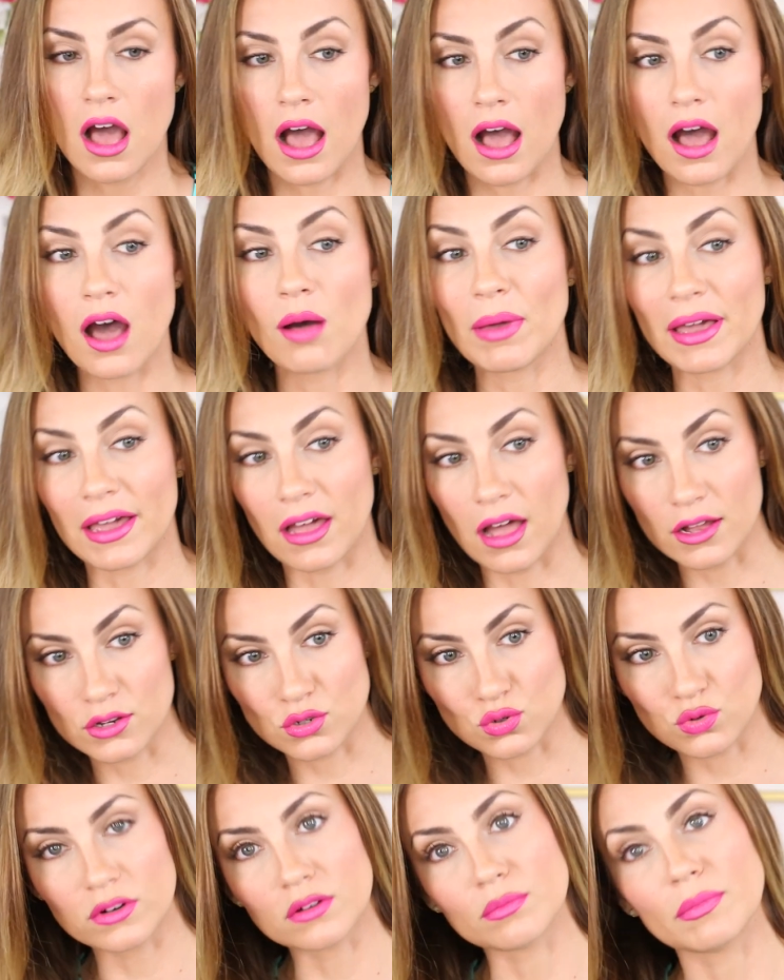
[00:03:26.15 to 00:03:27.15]
I
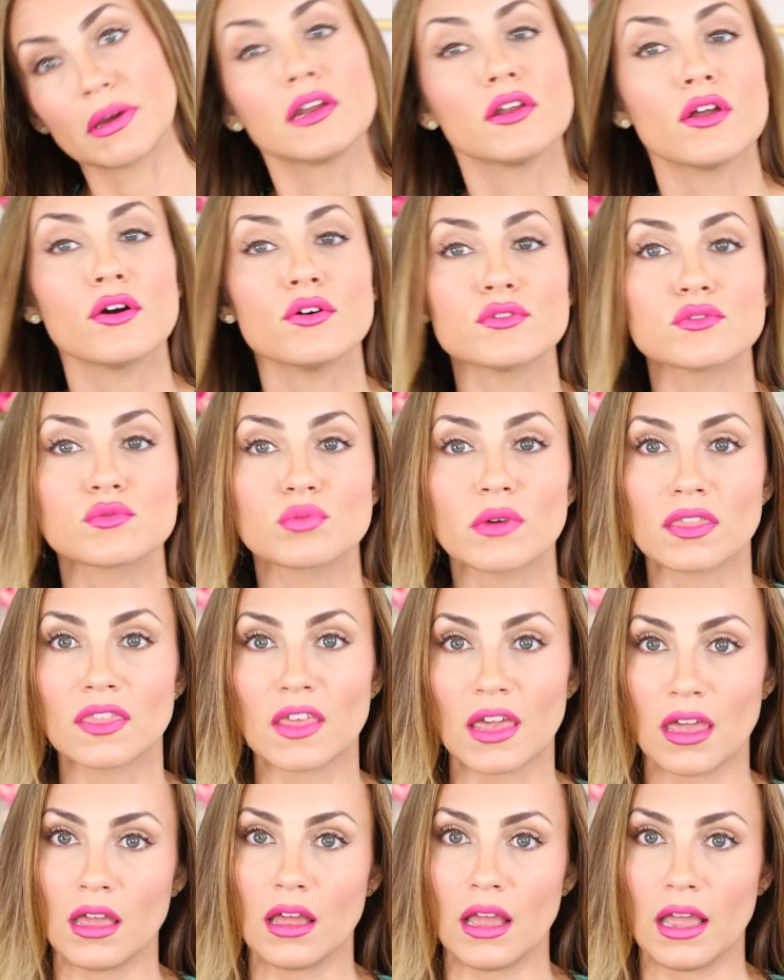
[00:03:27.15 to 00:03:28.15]
contoured my nose with
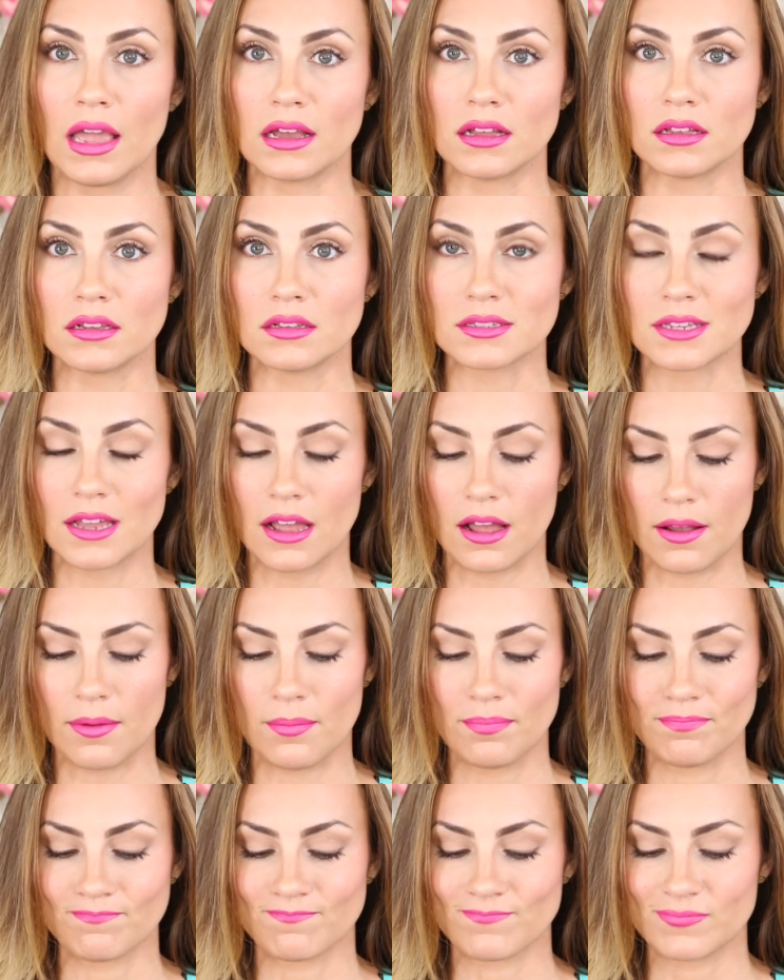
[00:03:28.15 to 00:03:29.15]
it, and
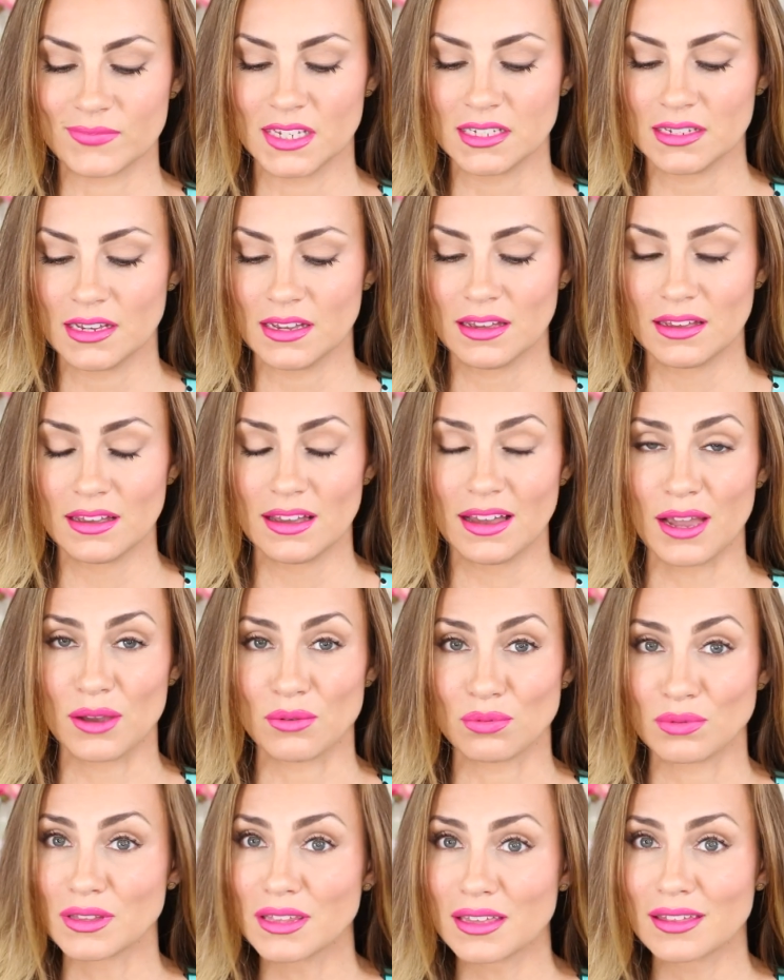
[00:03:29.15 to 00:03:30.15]
I
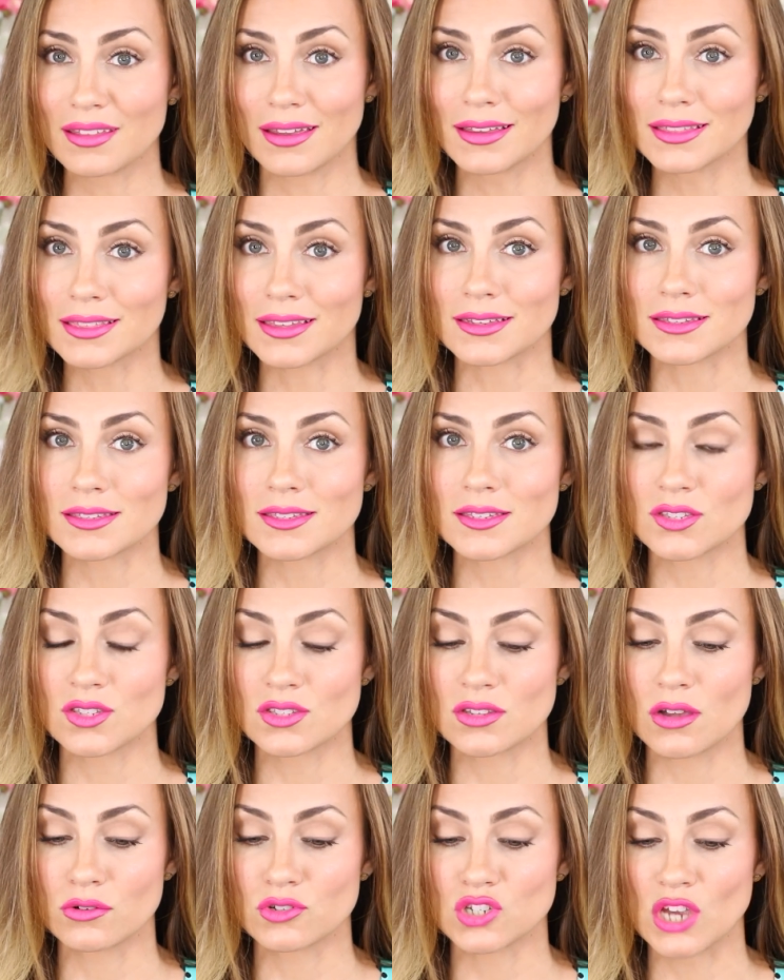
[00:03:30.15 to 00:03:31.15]
really like this.
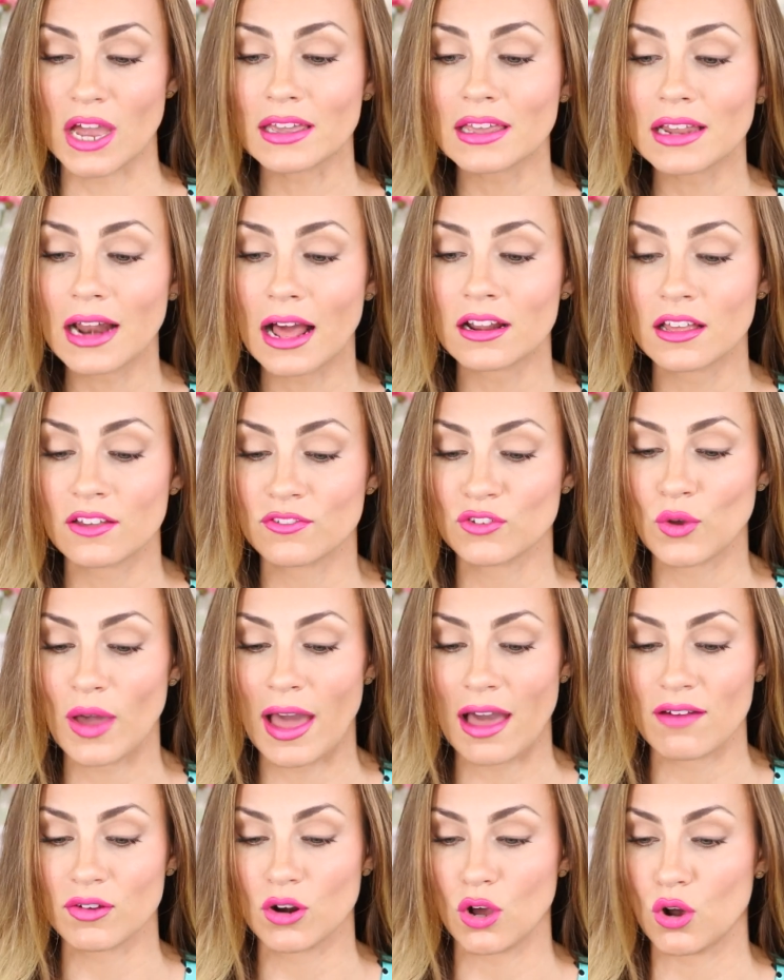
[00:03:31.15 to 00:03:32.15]
So check it out if you
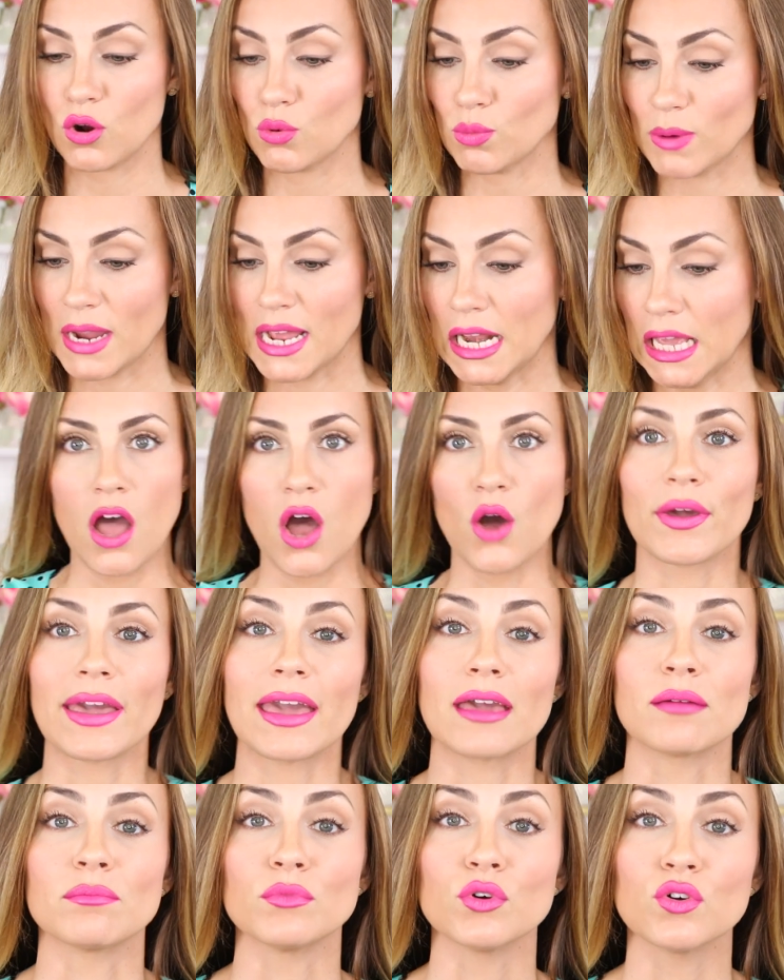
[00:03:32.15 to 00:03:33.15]
haven't already.
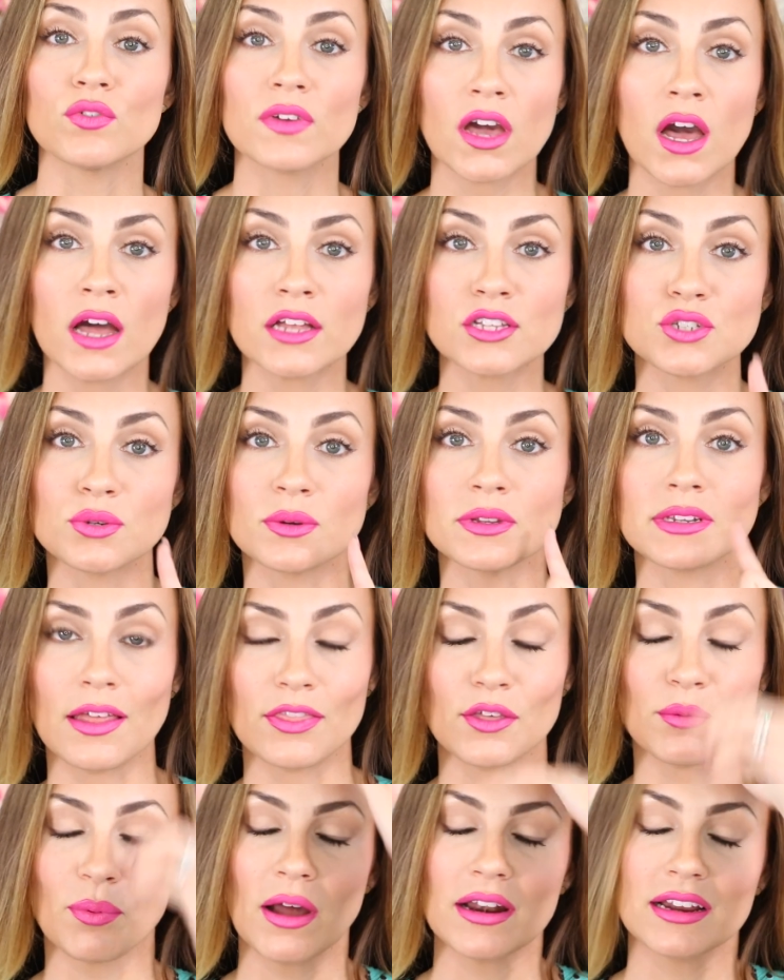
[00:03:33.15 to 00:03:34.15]
Okay, moving on to
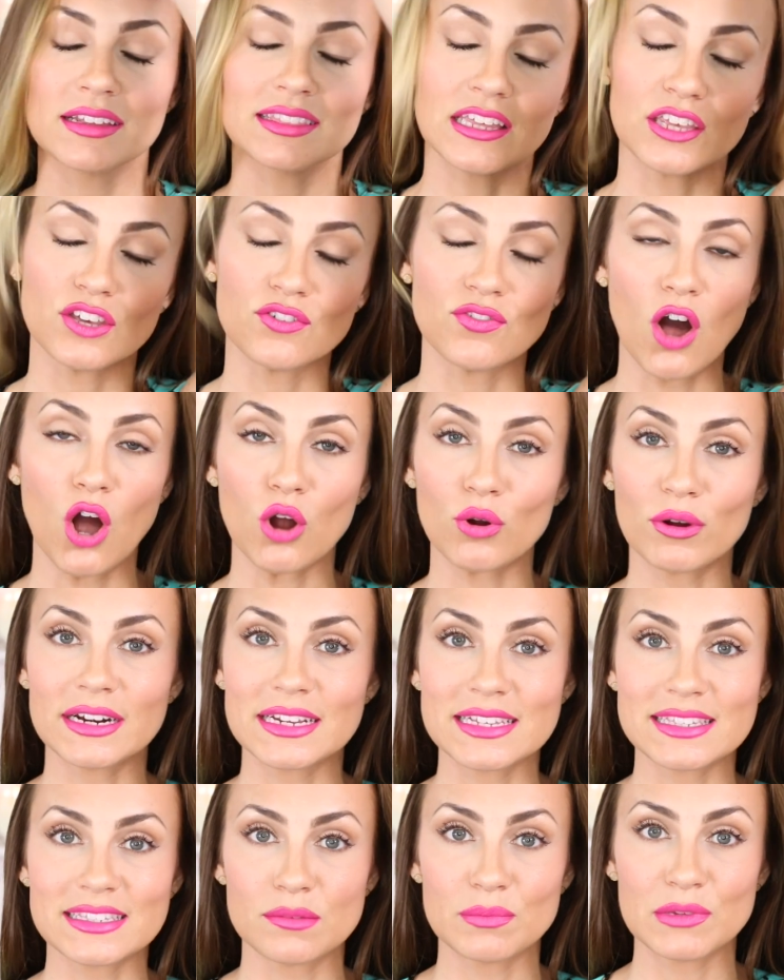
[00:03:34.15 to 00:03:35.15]
another product that you've
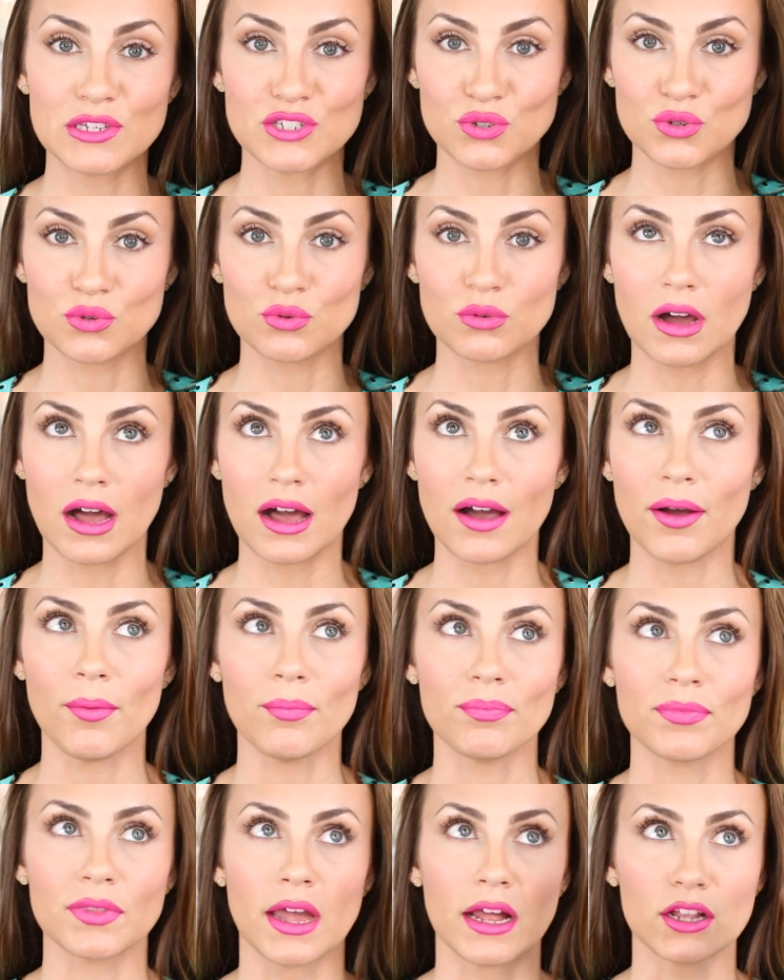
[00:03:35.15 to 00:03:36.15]
already seen me do
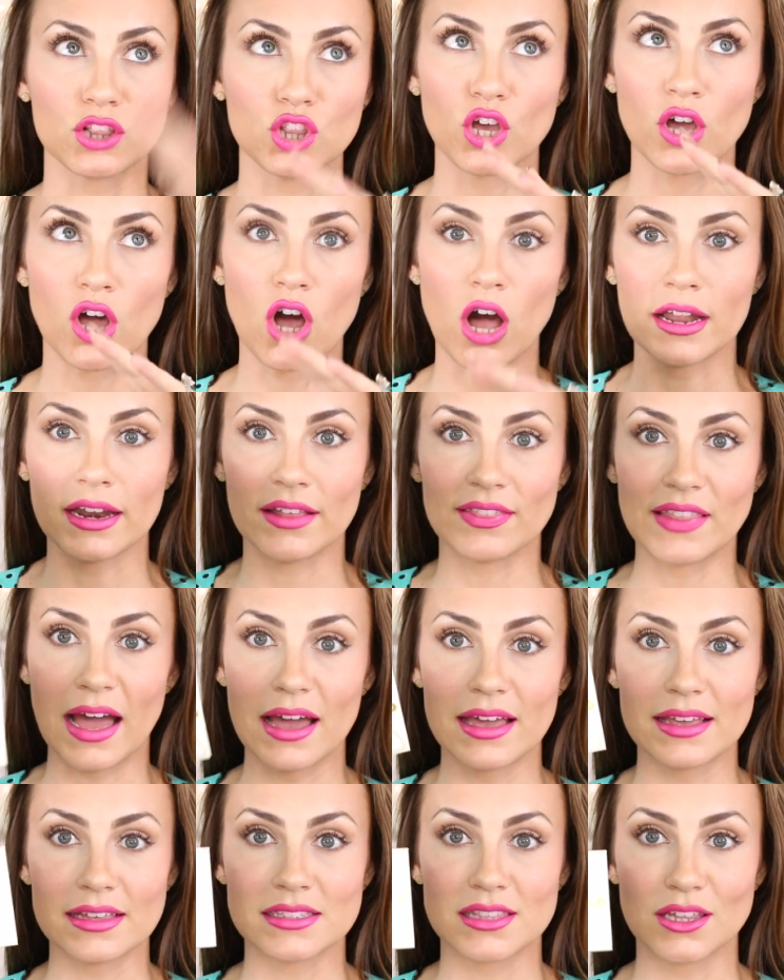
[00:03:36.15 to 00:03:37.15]
a look on, and
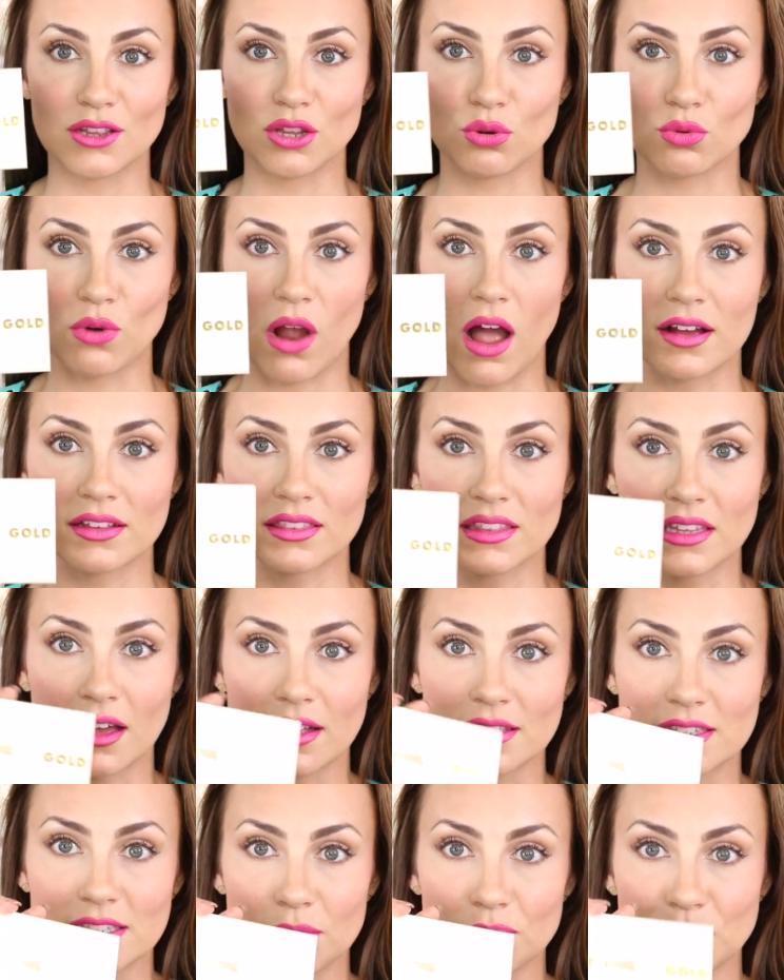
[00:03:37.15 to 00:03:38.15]
that is the Lorac, the
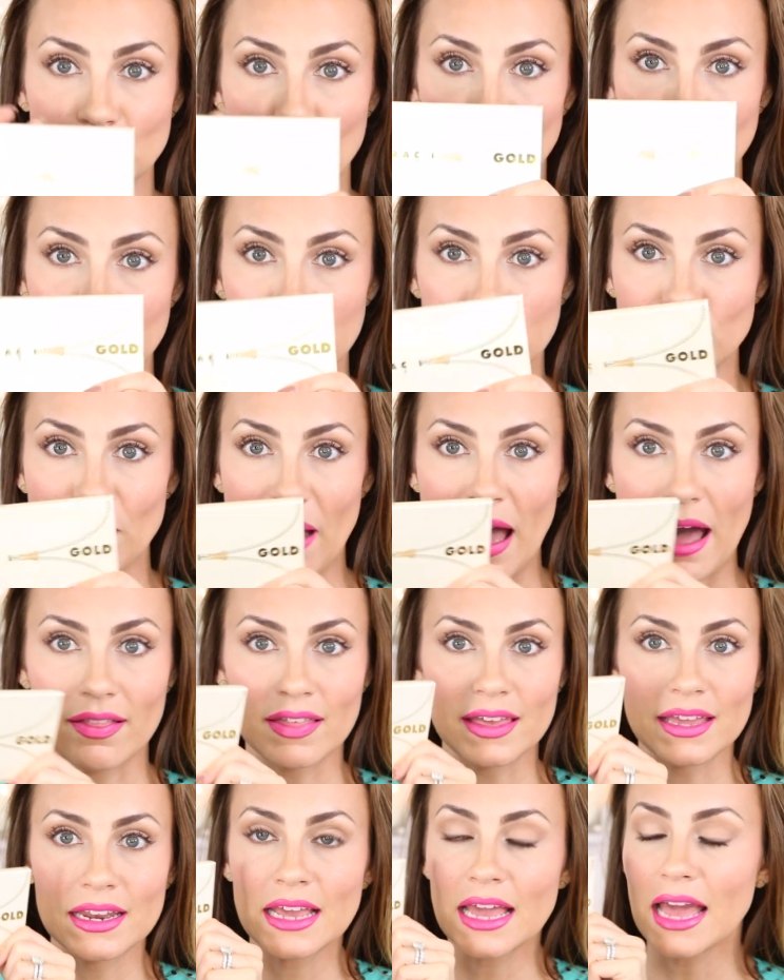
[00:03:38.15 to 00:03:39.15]
Unzipped Golds
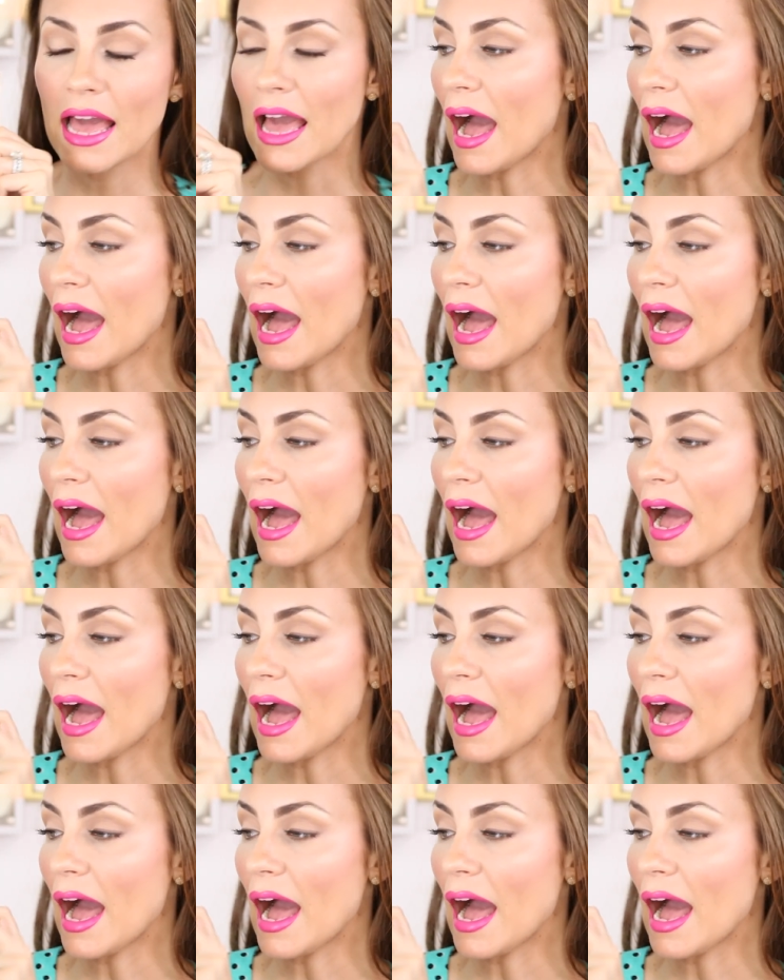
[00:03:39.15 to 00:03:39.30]
palette.